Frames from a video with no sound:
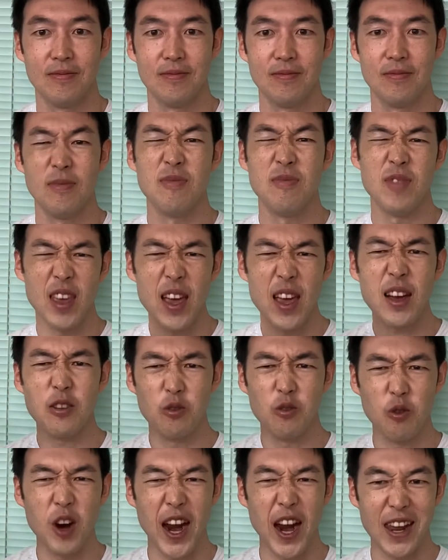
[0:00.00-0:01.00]
They are
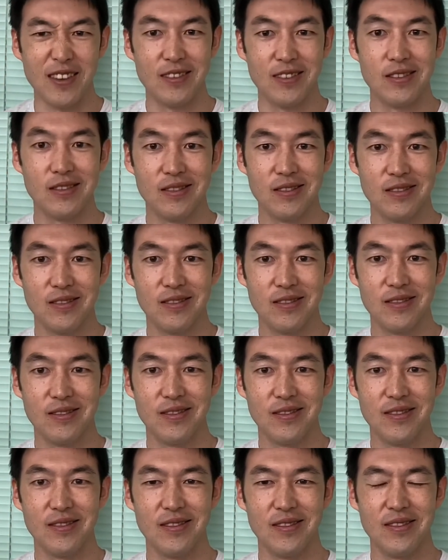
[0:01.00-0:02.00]
great.
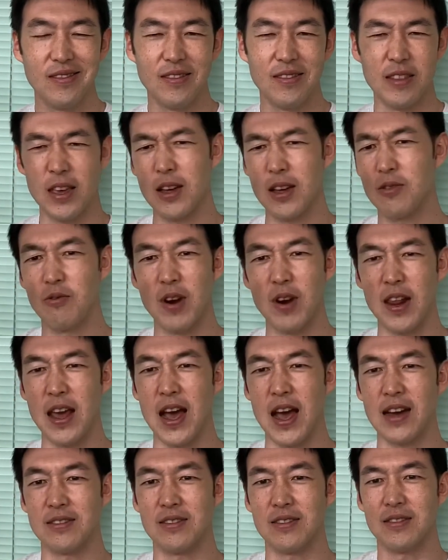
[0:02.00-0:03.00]
They are great
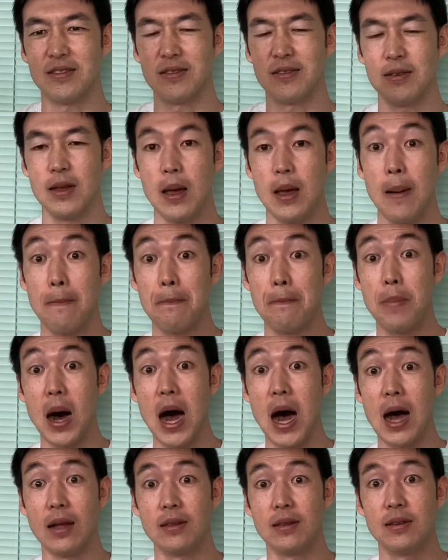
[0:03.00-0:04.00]
actors.
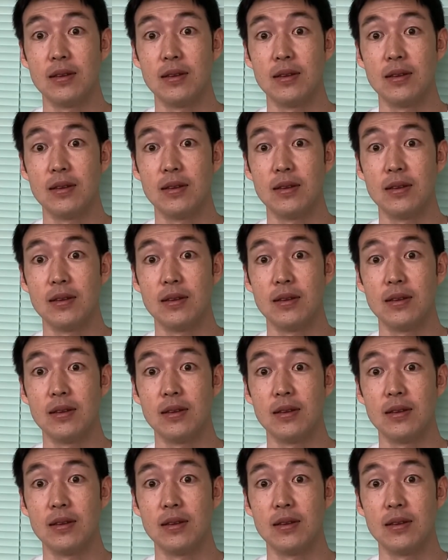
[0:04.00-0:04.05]
But